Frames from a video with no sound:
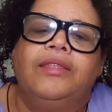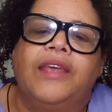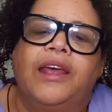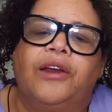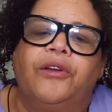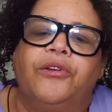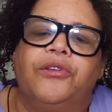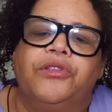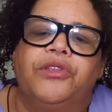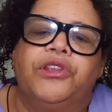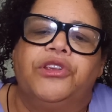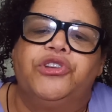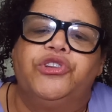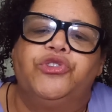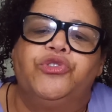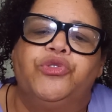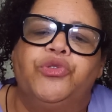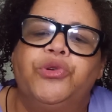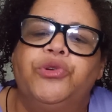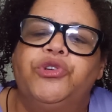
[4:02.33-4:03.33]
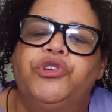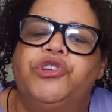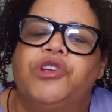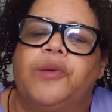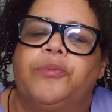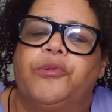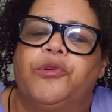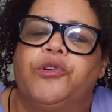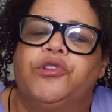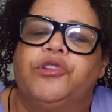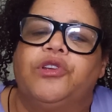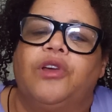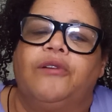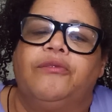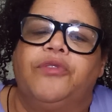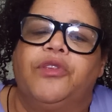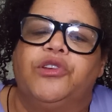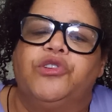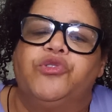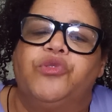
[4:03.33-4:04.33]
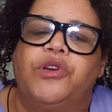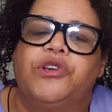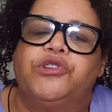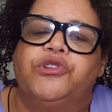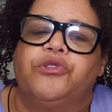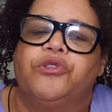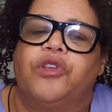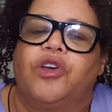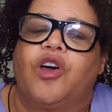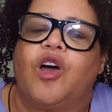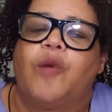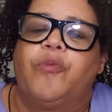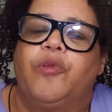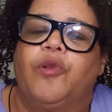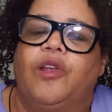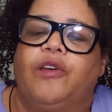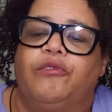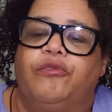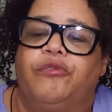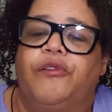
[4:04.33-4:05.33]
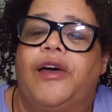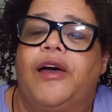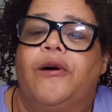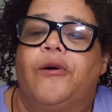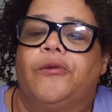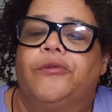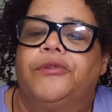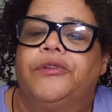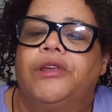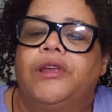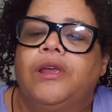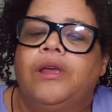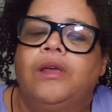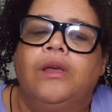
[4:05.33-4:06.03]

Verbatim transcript: that are the true shepherds of the treasure the couple have found.